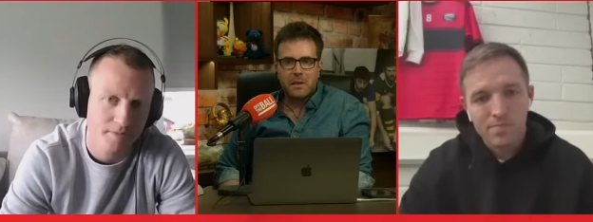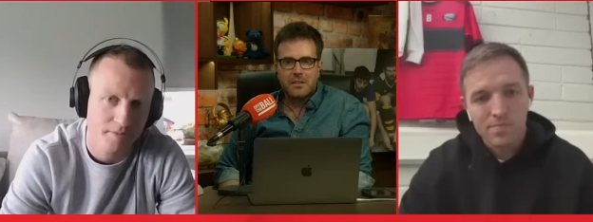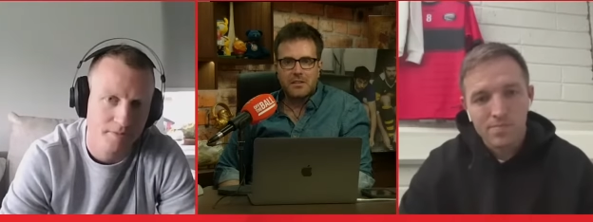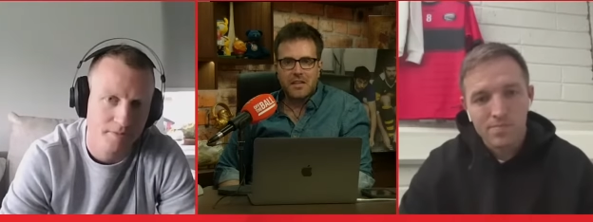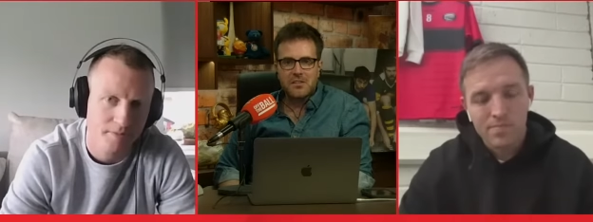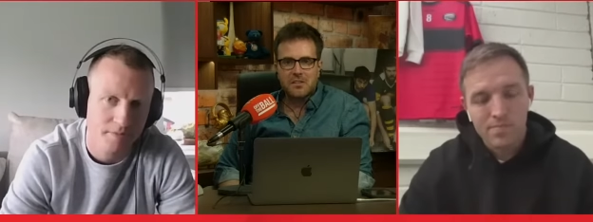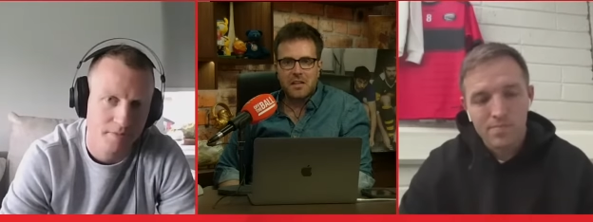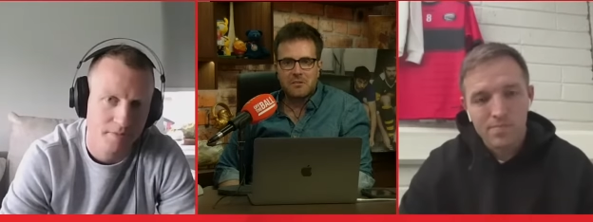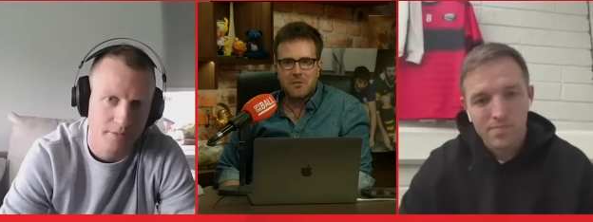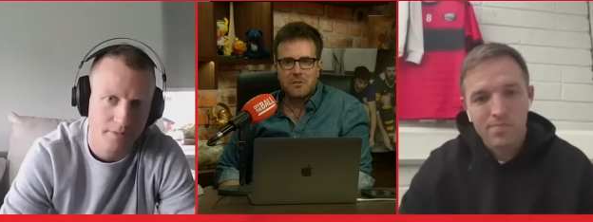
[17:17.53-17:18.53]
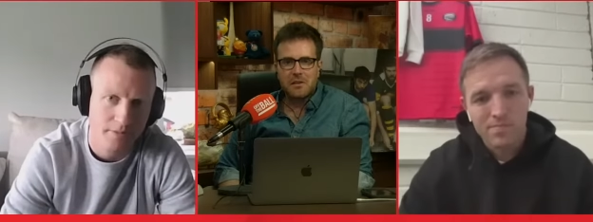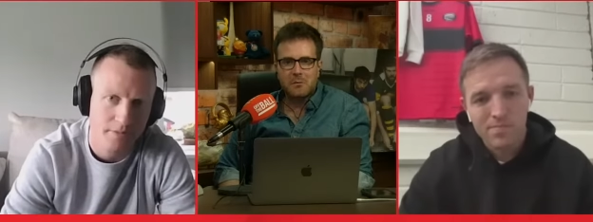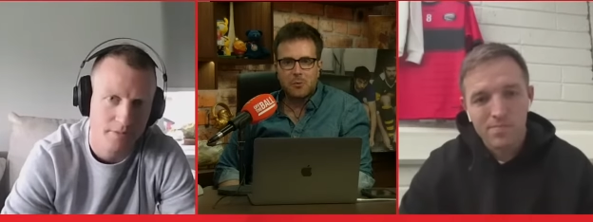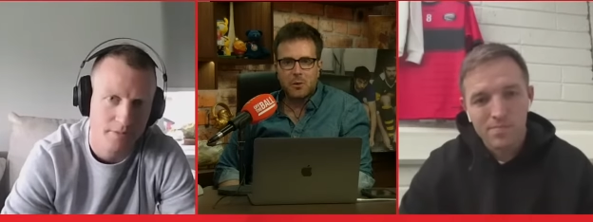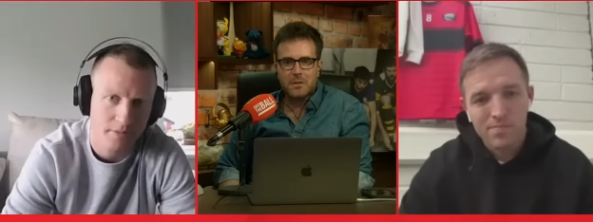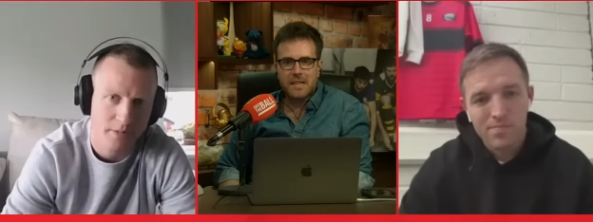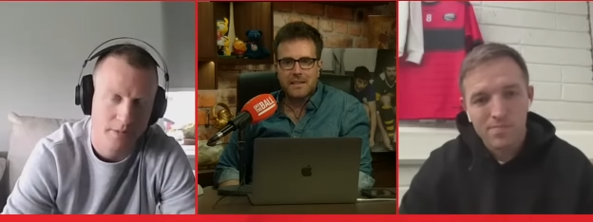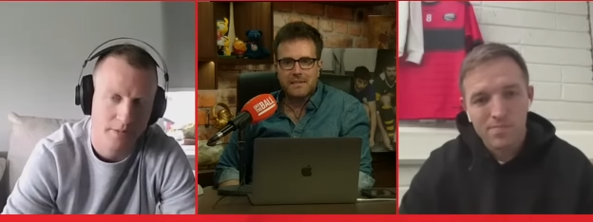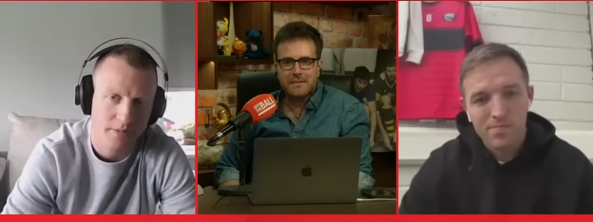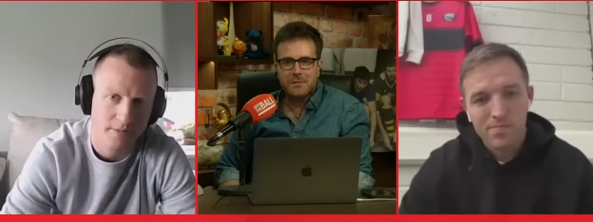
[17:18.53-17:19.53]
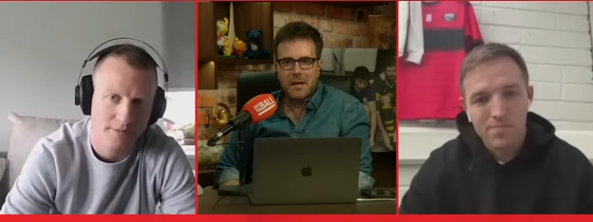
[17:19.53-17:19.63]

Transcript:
Speaker 1: 8 yesterday, just doing a little road test,